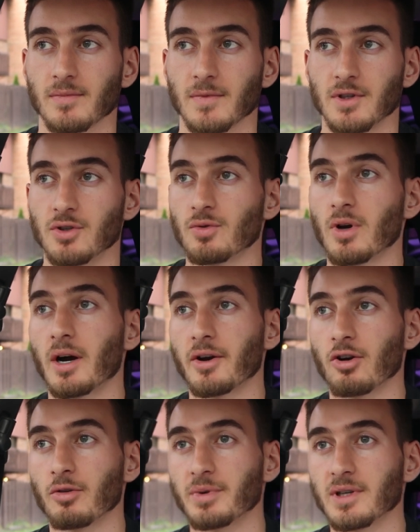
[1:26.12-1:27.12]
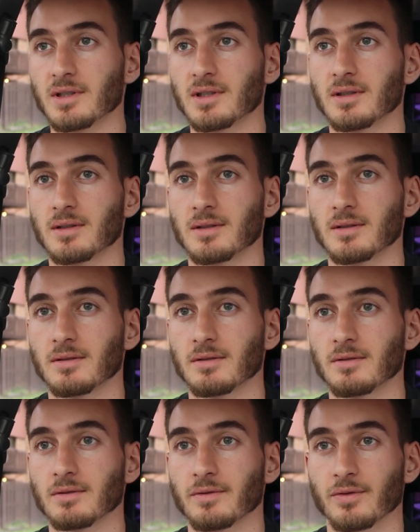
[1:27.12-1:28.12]
you got herpes
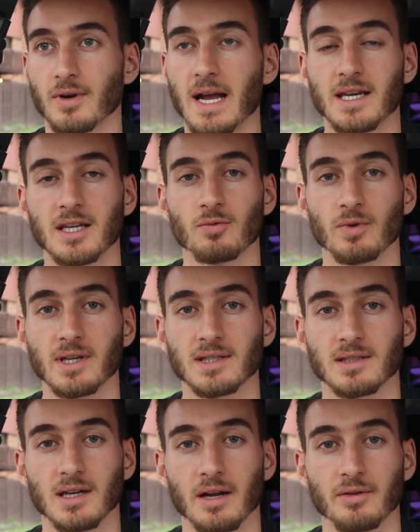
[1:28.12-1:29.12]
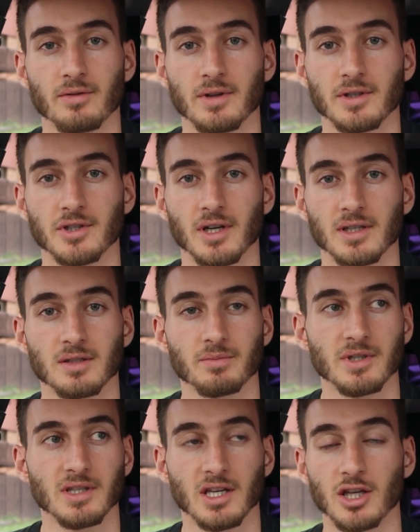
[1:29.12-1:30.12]
for any reason other than just
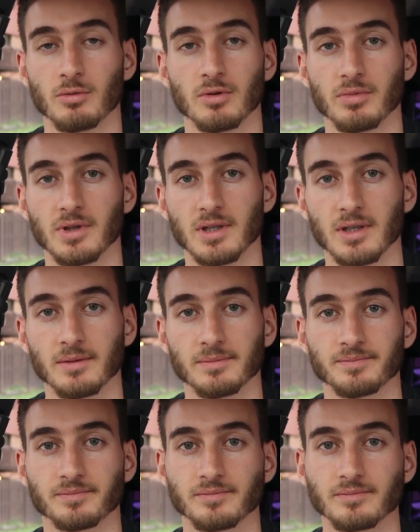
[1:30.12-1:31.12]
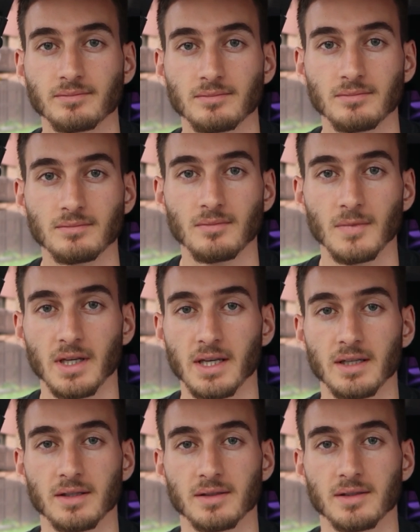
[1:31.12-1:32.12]
being a human being
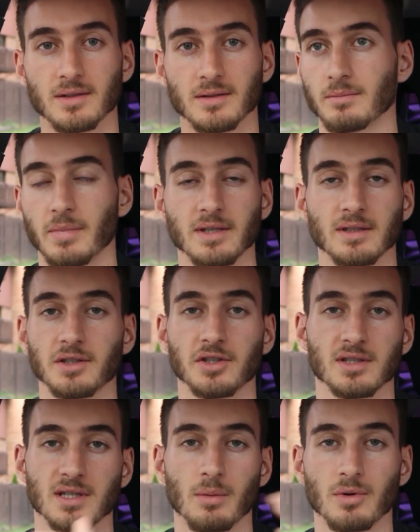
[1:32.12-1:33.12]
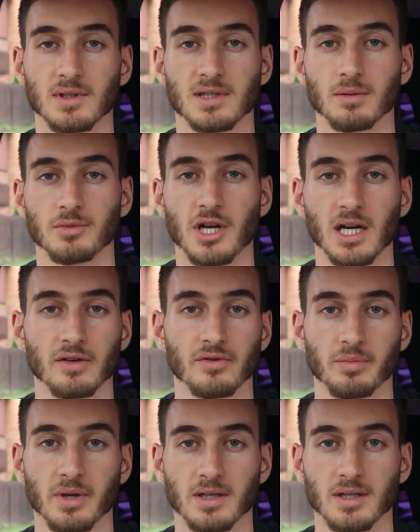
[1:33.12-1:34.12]
is basically just someone's subjective
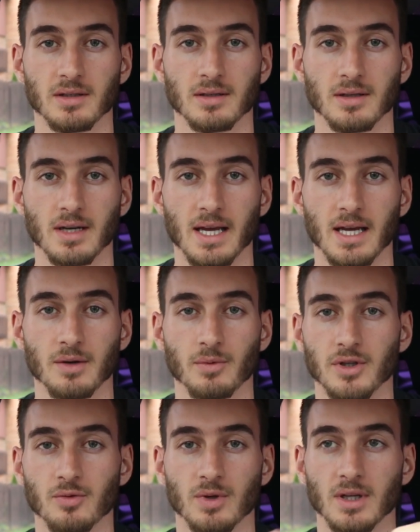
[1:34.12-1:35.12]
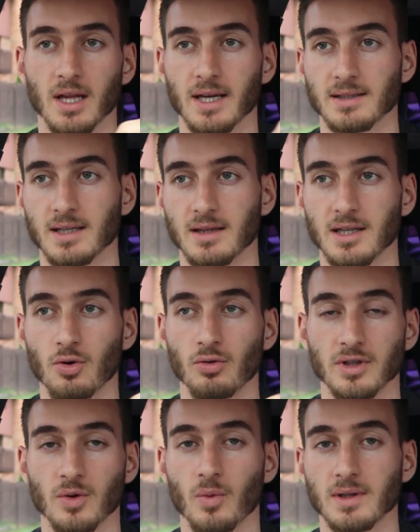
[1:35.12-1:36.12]
opinion. And when you realize that the
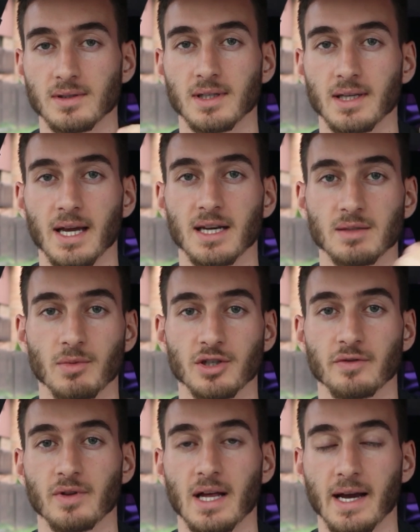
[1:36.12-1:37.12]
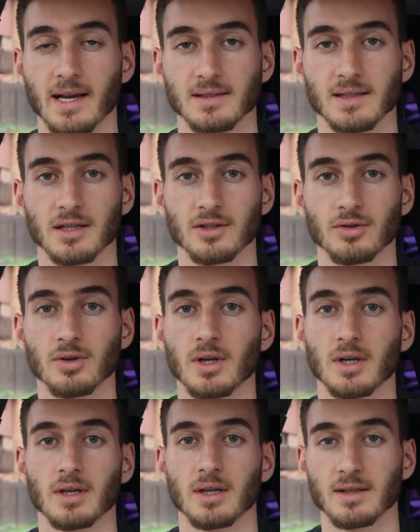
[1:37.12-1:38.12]
only ones that get as much flack as they do
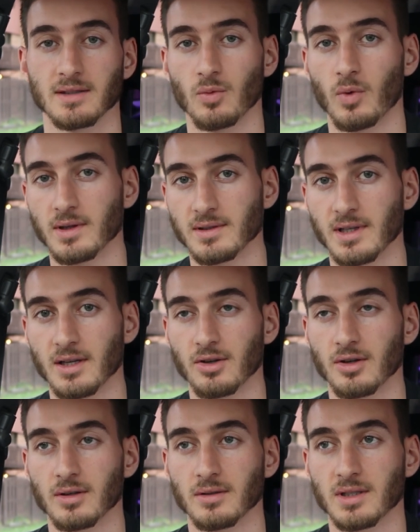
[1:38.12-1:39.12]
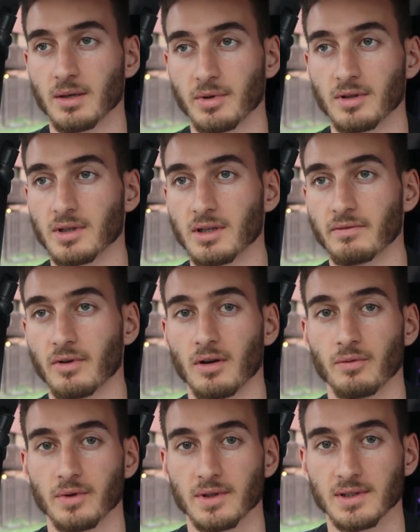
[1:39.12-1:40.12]
is the ones that are typically
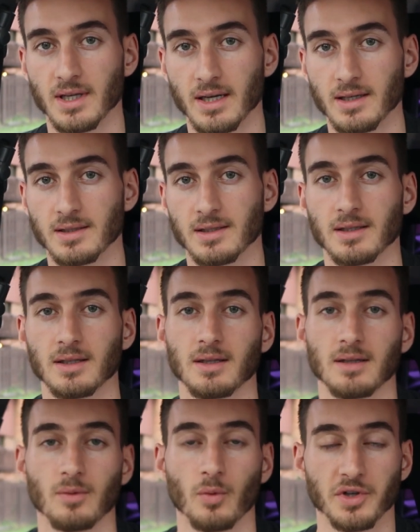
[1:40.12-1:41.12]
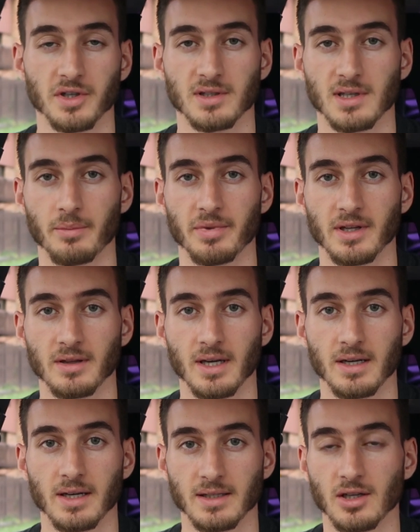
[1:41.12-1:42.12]
involved with sex, which is something
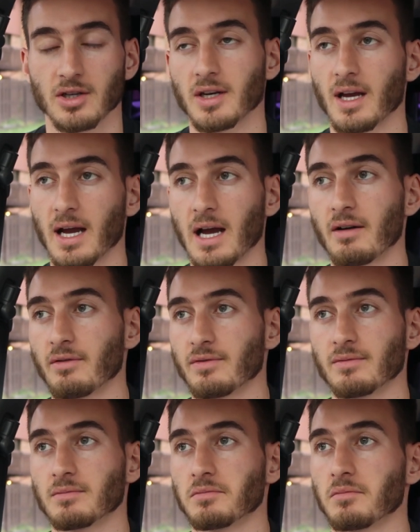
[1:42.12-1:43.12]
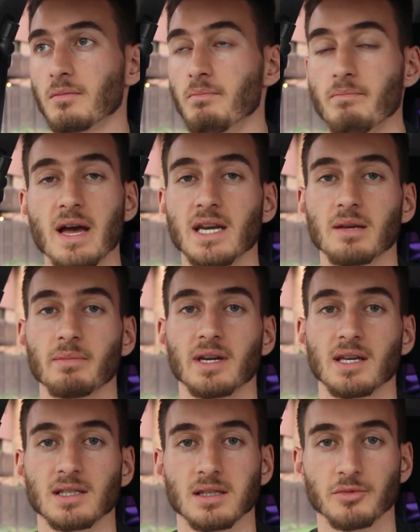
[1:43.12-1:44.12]
that is going to have many,
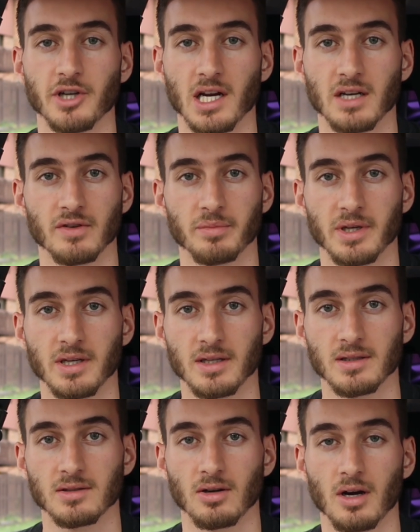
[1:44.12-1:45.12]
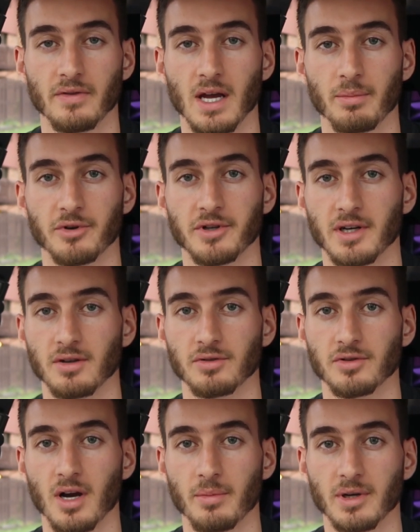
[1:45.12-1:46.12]
many subjective opinions on that particular
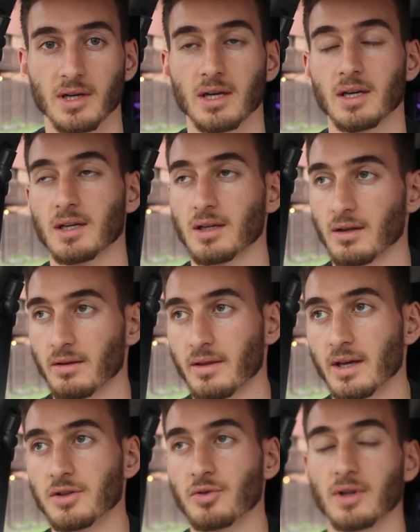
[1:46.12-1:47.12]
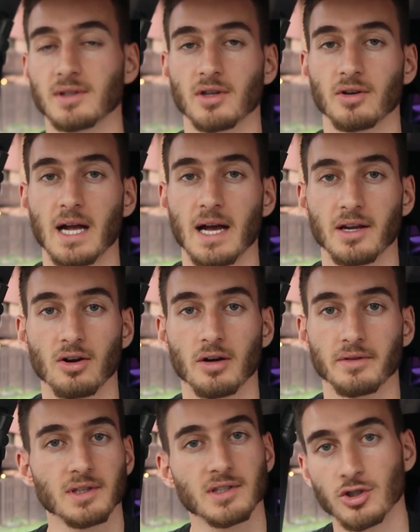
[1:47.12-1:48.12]
topic, then you can start adding
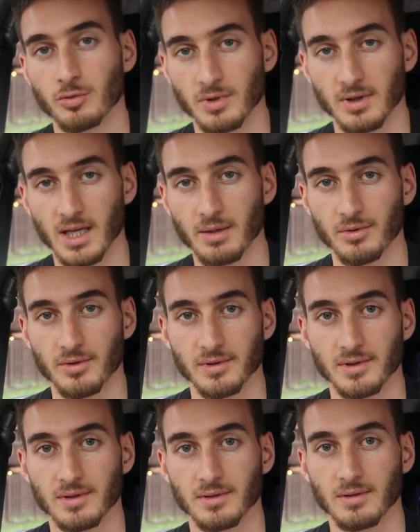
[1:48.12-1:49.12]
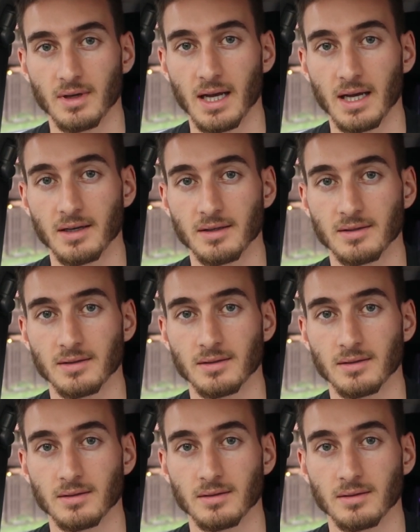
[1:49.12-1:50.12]
on these stupid labels. And
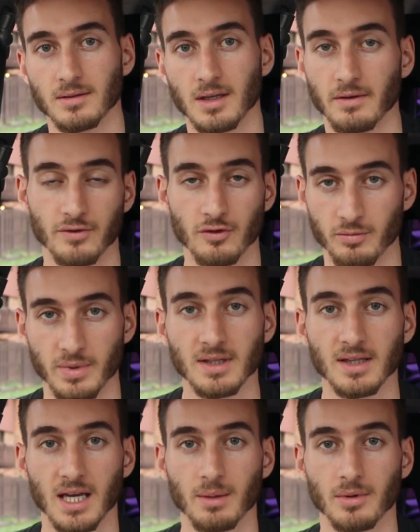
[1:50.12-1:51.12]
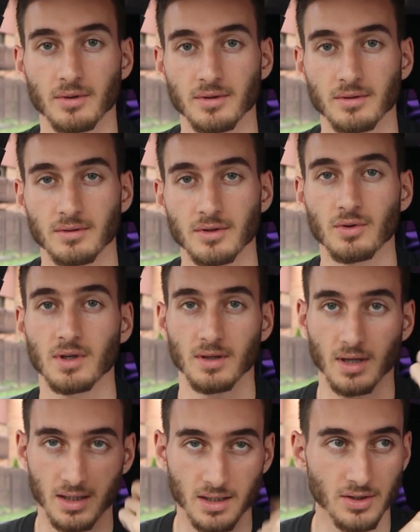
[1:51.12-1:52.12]
if you've been labeled, you can
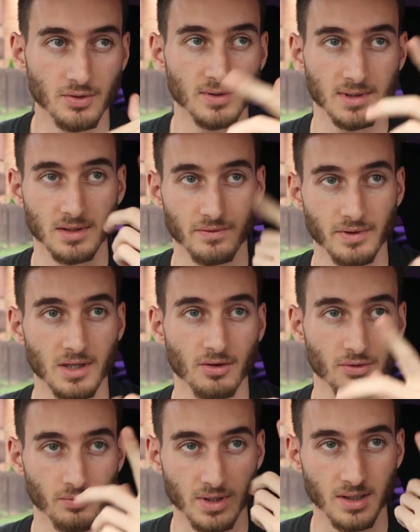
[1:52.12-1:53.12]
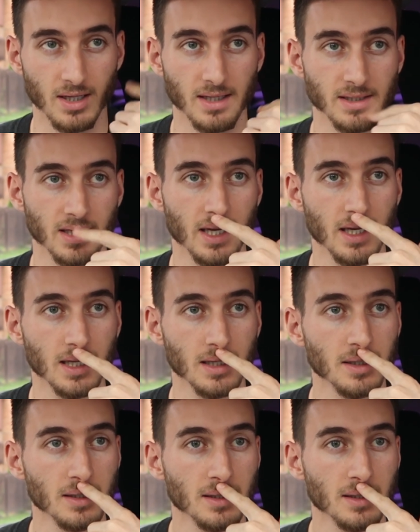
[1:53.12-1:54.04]
kind of use this video to realize like, hey,